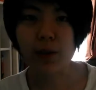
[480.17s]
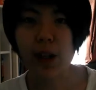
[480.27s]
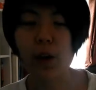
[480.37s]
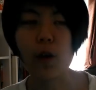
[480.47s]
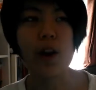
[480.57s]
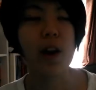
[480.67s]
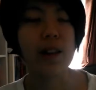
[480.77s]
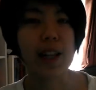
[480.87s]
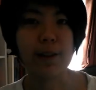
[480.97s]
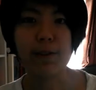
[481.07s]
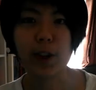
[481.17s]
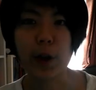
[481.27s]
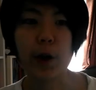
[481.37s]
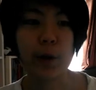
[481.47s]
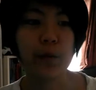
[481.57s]
flow
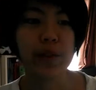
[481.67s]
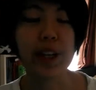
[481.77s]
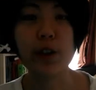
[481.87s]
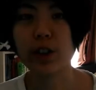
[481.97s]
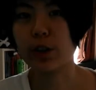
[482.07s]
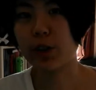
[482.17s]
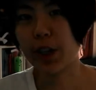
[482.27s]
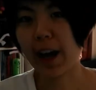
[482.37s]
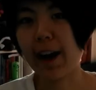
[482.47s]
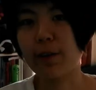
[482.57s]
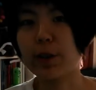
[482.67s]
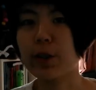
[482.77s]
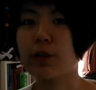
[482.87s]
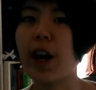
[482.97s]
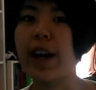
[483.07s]
that you're going to have when
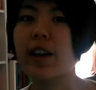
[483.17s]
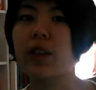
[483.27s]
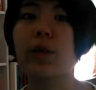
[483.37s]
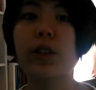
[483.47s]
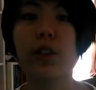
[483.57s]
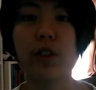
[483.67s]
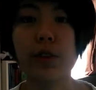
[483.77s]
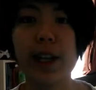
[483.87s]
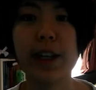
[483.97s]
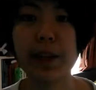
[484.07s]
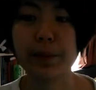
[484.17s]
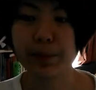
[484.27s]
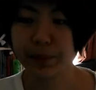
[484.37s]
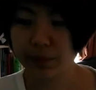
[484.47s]
you're writing or when you're creating.